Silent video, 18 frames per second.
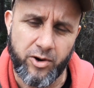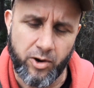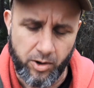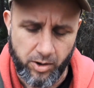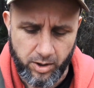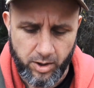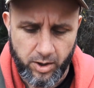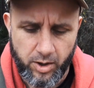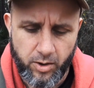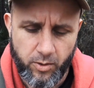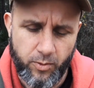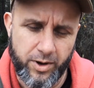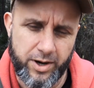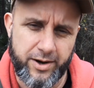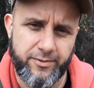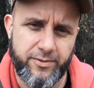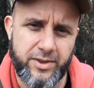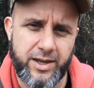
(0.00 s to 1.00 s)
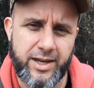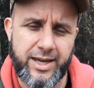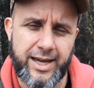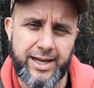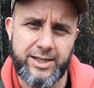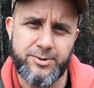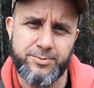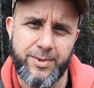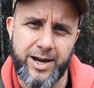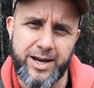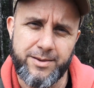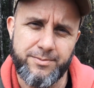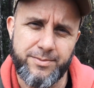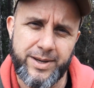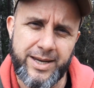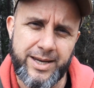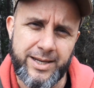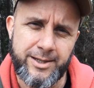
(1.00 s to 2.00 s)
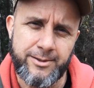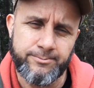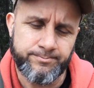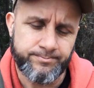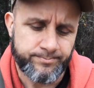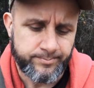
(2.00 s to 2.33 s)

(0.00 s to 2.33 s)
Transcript: or whatever the case might be.